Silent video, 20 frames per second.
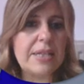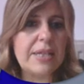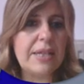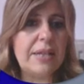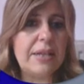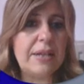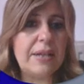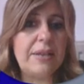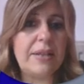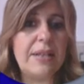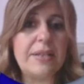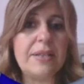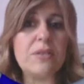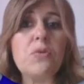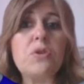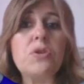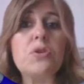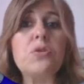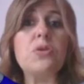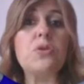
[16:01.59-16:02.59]
in. This is what
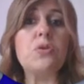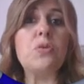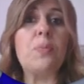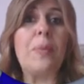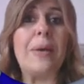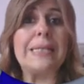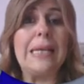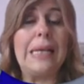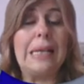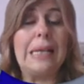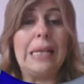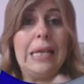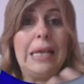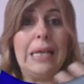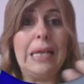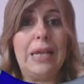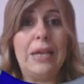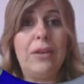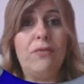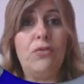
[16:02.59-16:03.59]
you do basically.
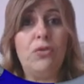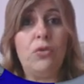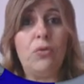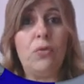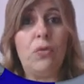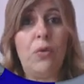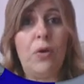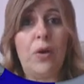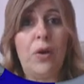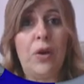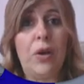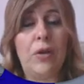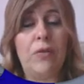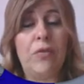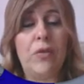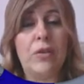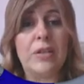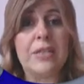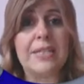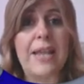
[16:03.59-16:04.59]
If you in the
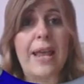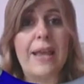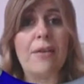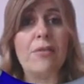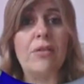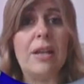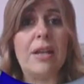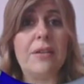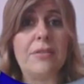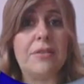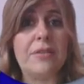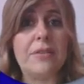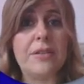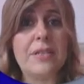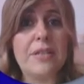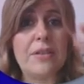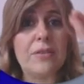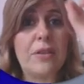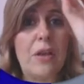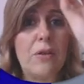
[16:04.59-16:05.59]
snake and ladders,
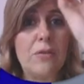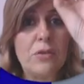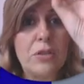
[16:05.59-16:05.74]
those